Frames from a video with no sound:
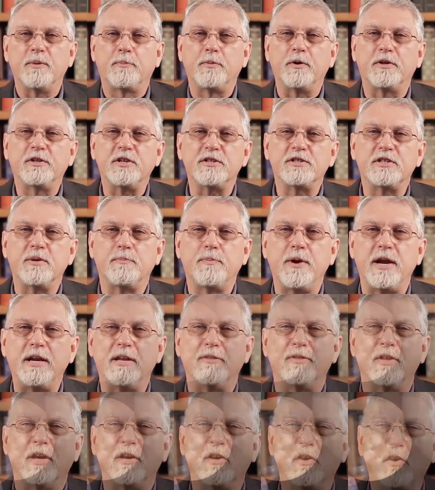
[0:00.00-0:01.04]
to
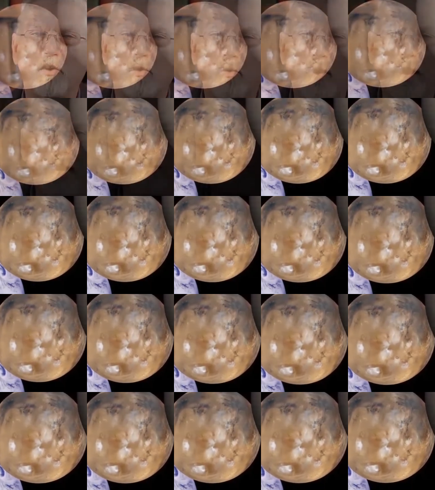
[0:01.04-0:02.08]
participate in the great
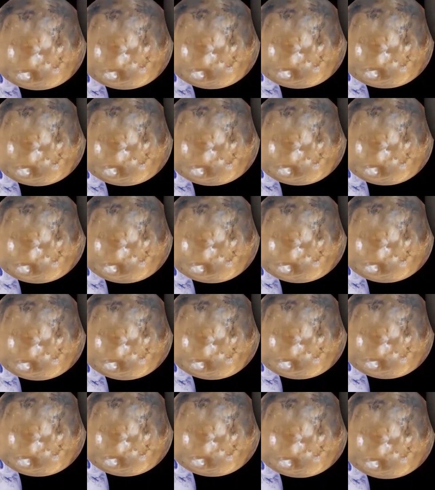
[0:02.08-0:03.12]
convergence of 6
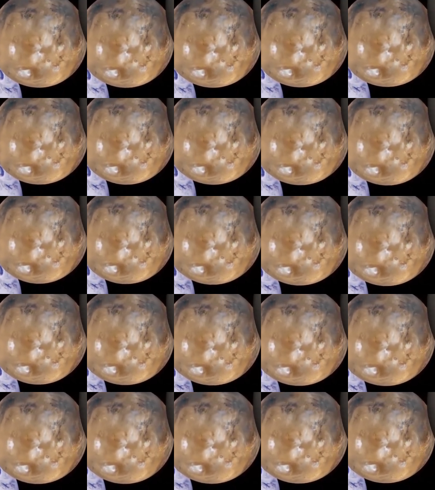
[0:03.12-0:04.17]
planets in the solar
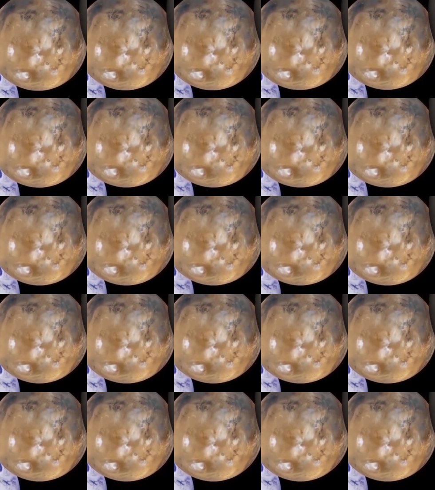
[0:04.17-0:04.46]
system,